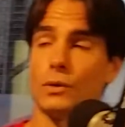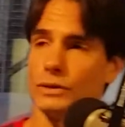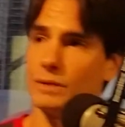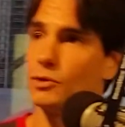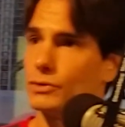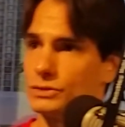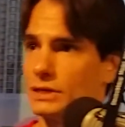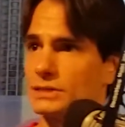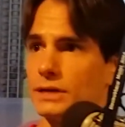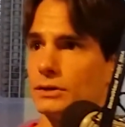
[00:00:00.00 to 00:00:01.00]
whole neighborhood was
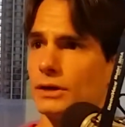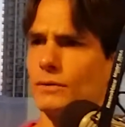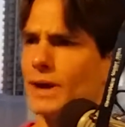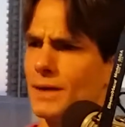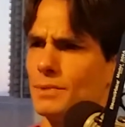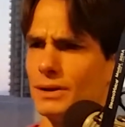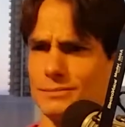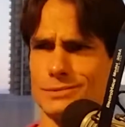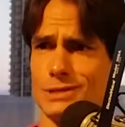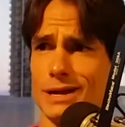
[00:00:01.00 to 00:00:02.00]
outside looking at what happened. I
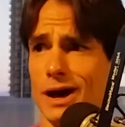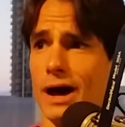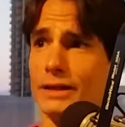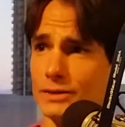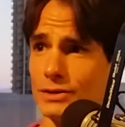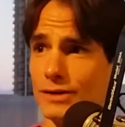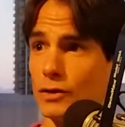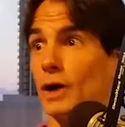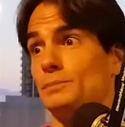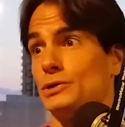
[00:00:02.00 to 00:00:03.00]
mean, it's kind of odd that you have
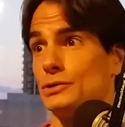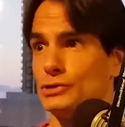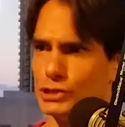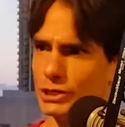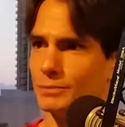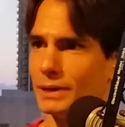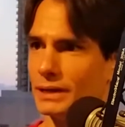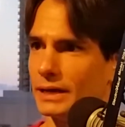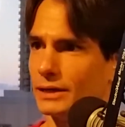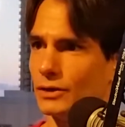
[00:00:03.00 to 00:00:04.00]
an upturned Jeep at
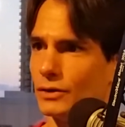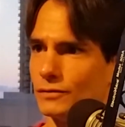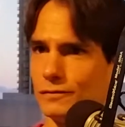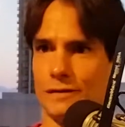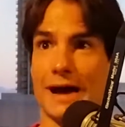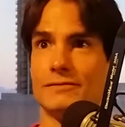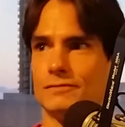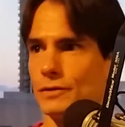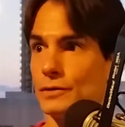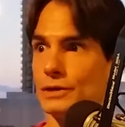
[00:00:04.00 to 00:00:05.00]

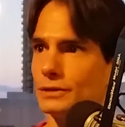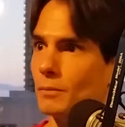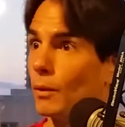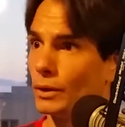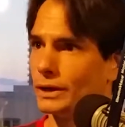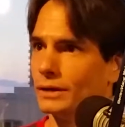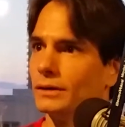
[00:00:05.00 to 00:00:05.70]
5:30 in the morning.